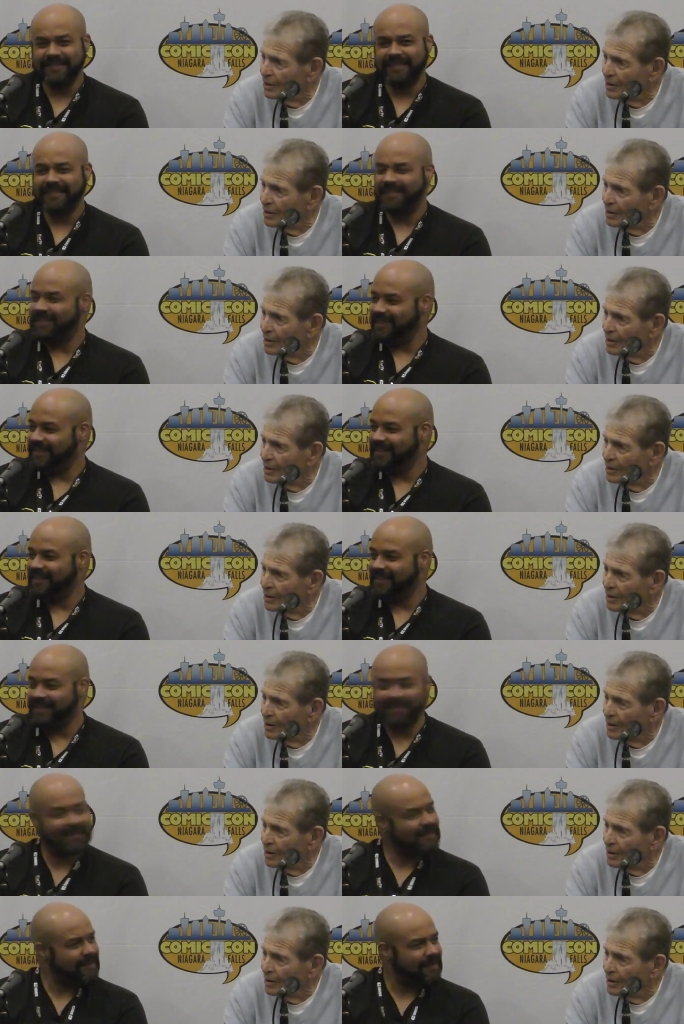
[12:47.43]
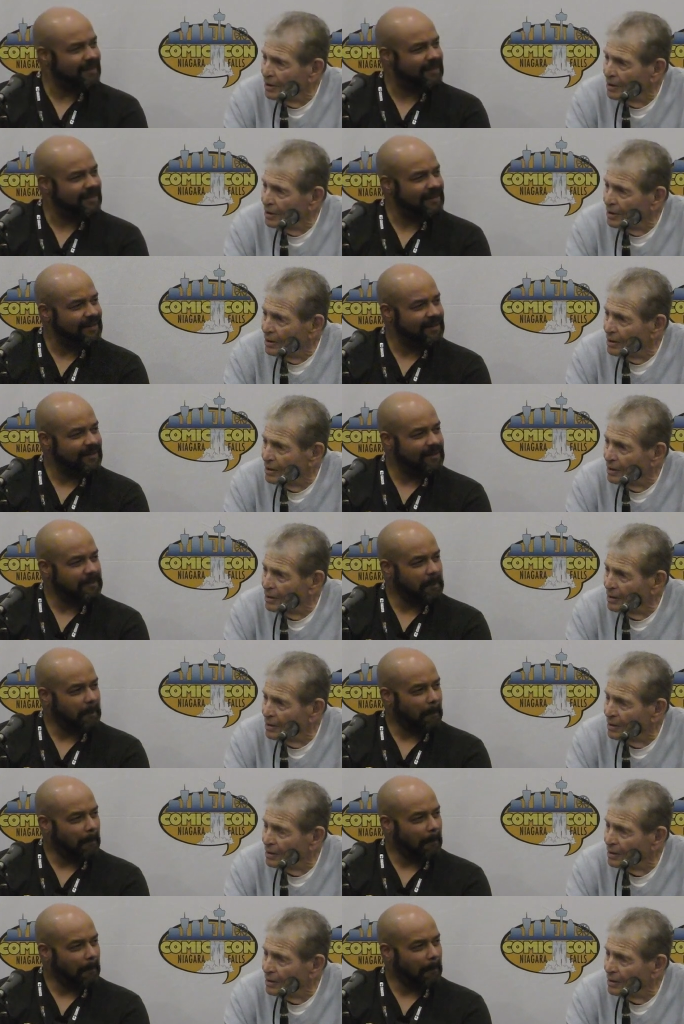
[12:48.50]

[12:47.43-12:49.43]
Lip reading: Nothing is said.